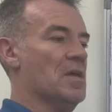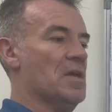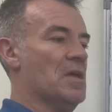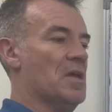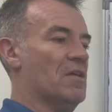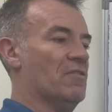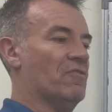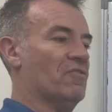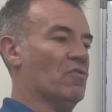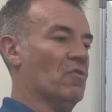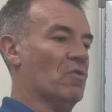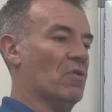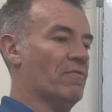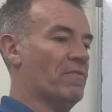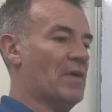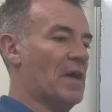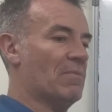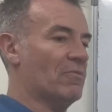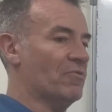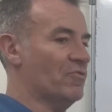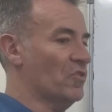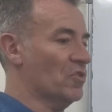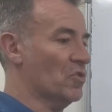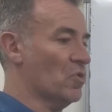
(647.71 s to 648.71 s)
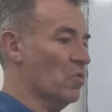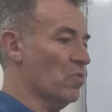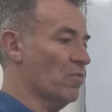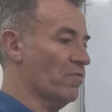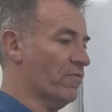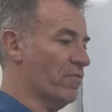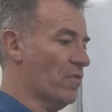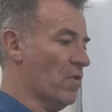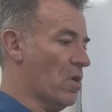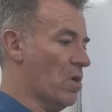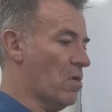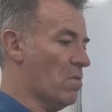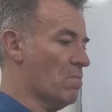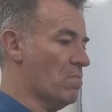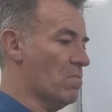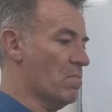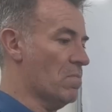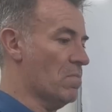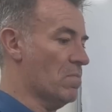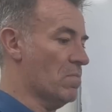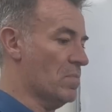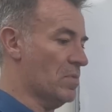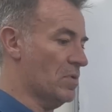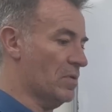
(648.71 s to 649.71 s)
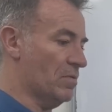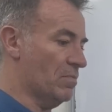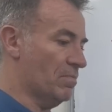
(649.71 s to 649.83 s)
So if that was to go from